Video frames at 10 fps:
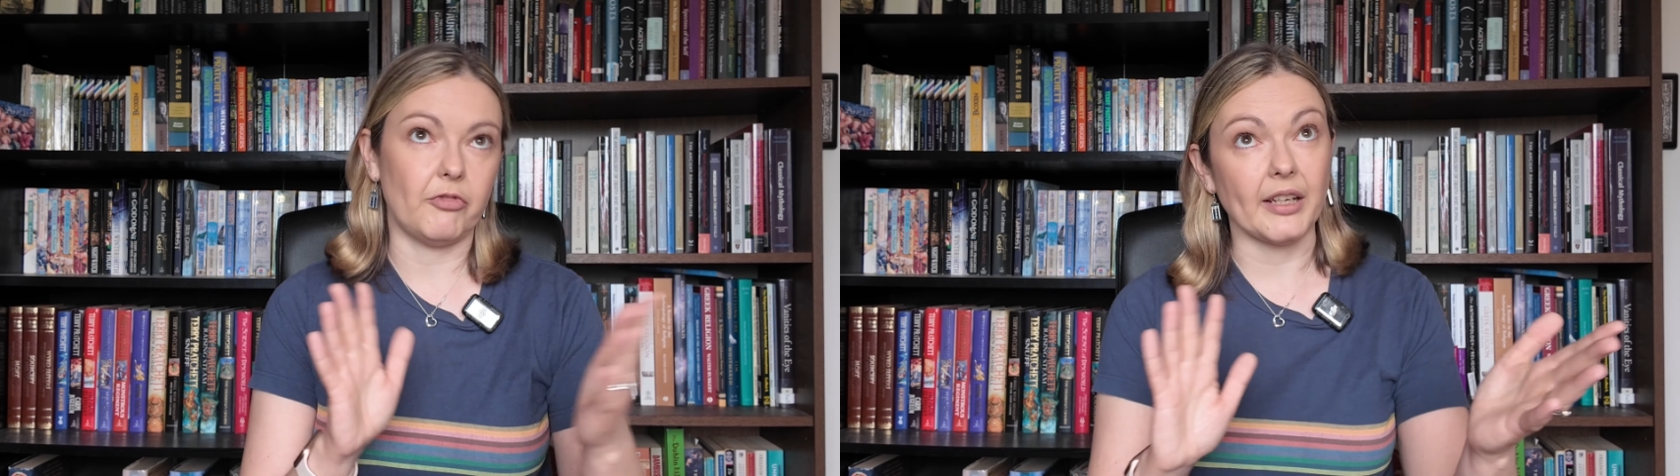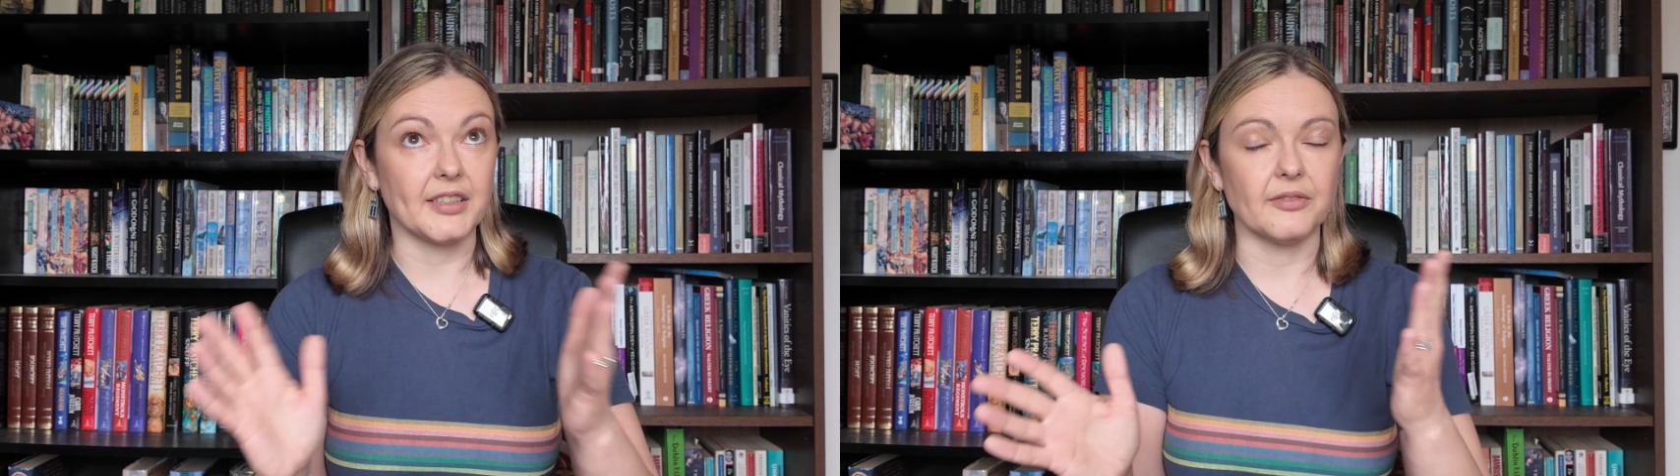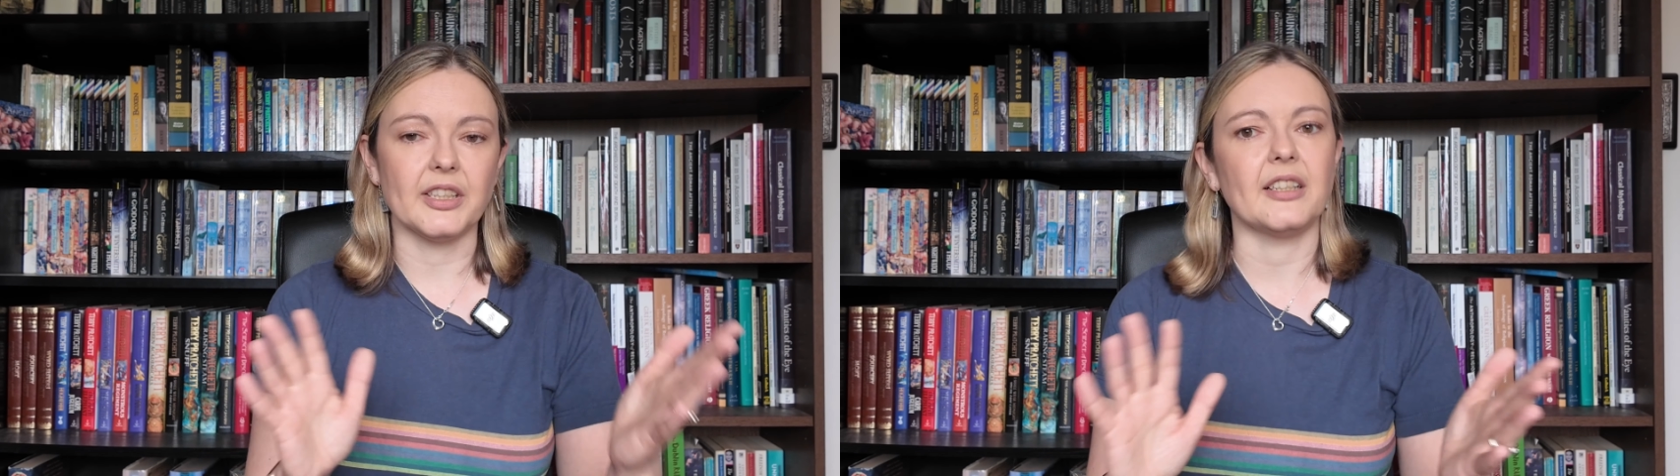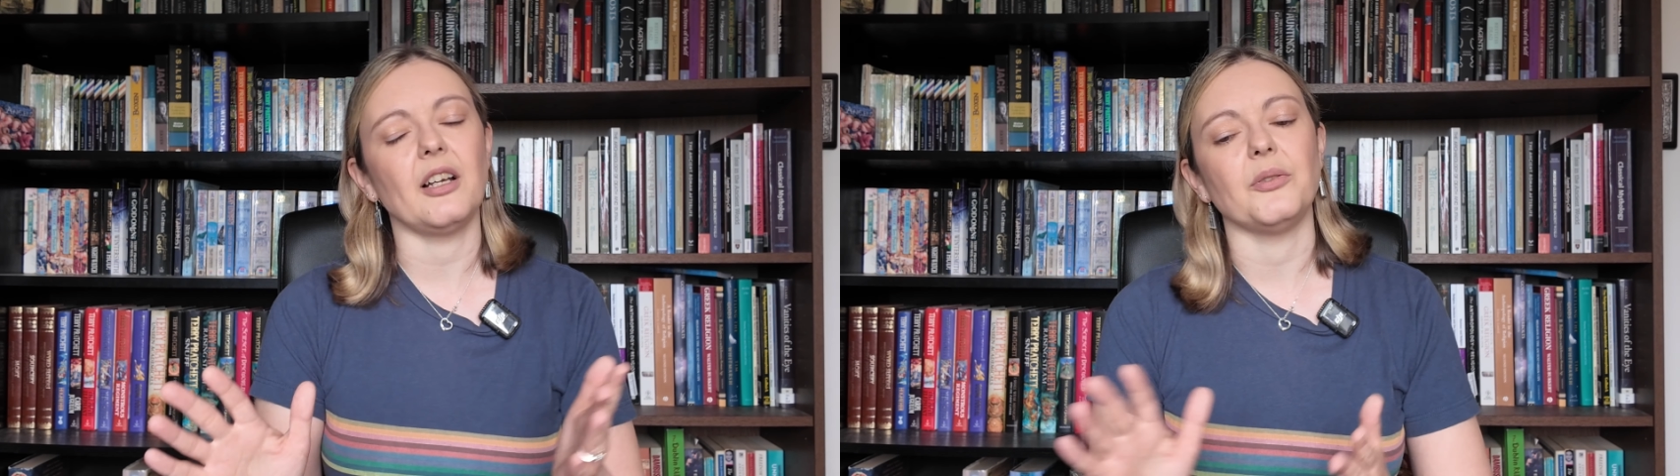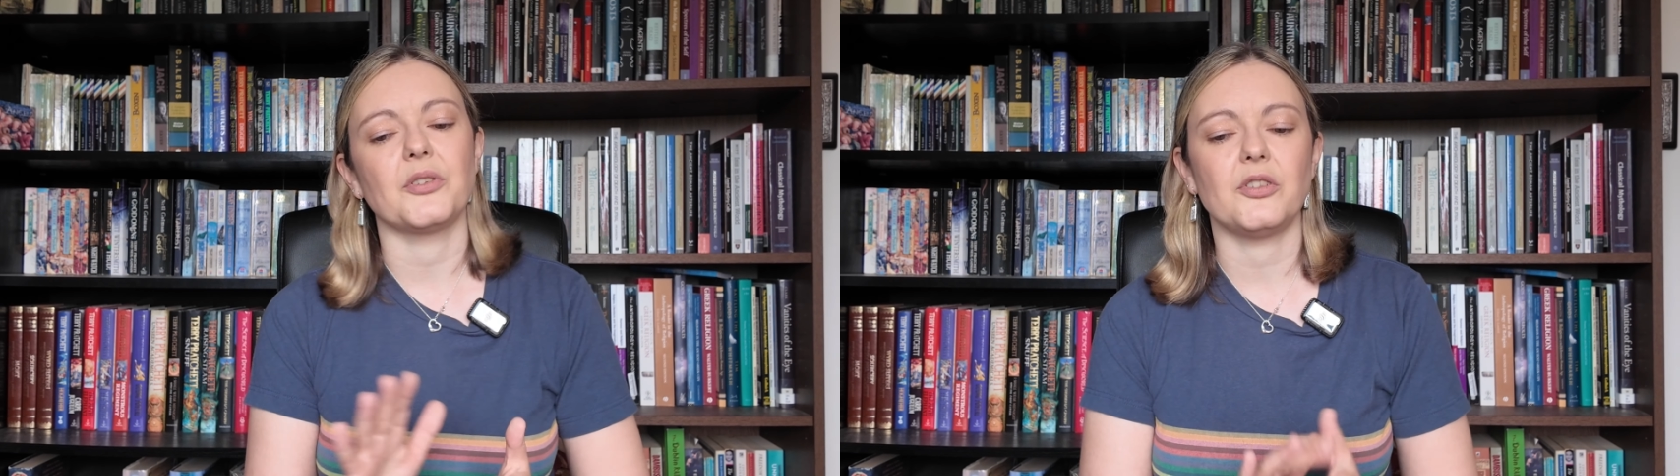relatively
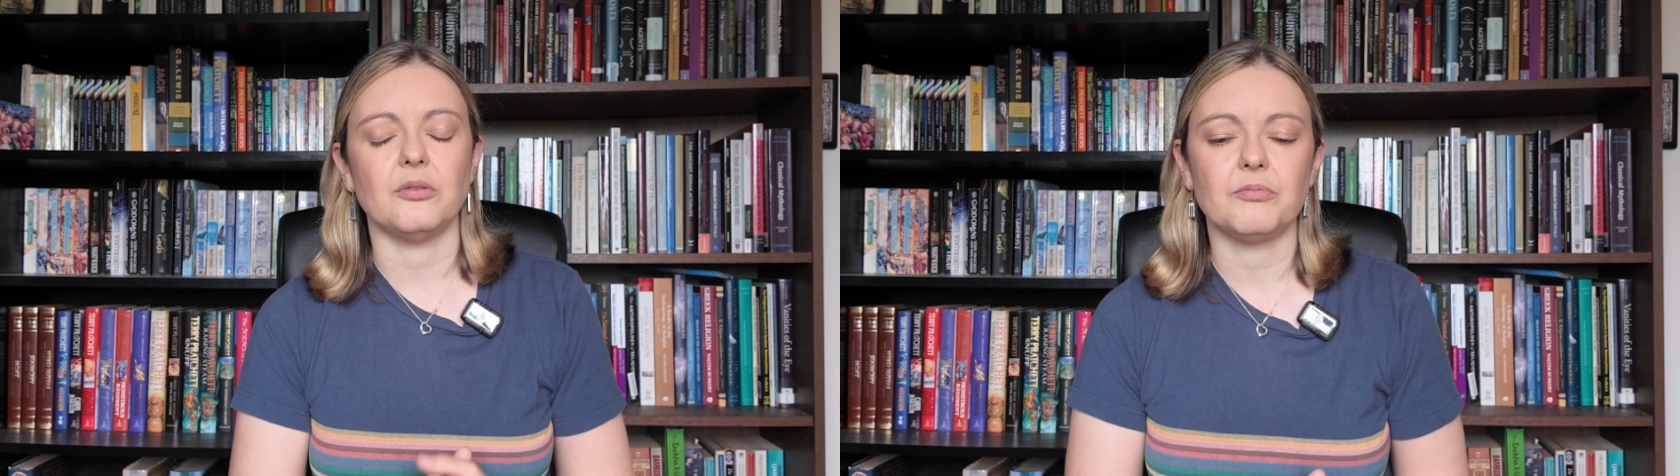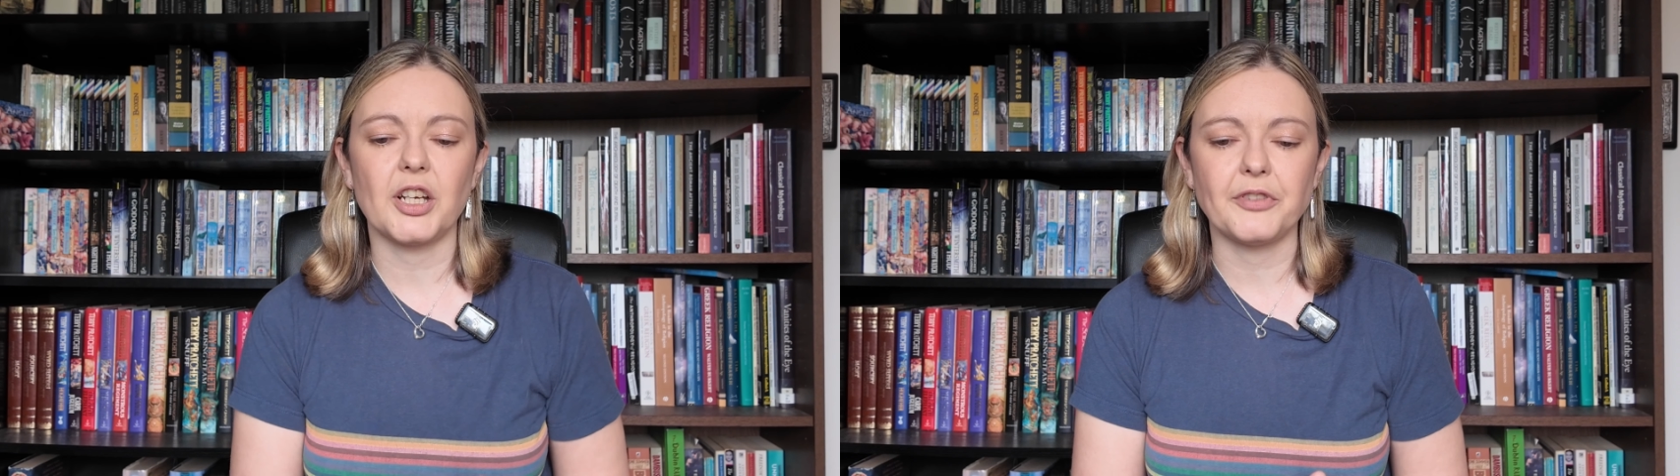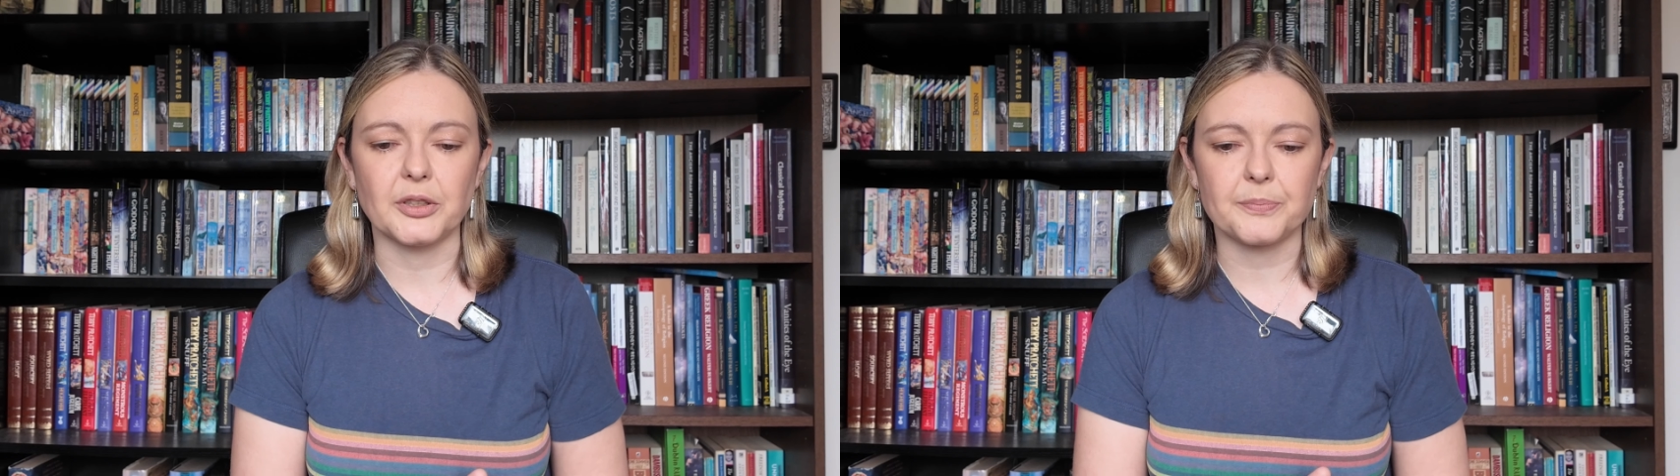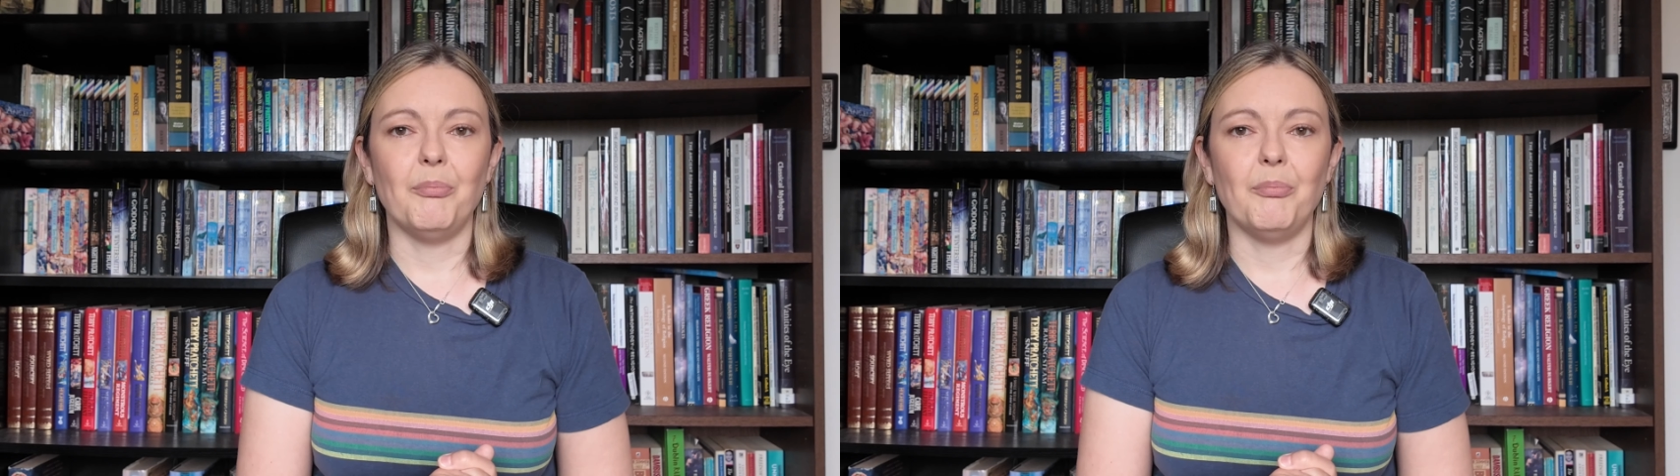close to Sheffield.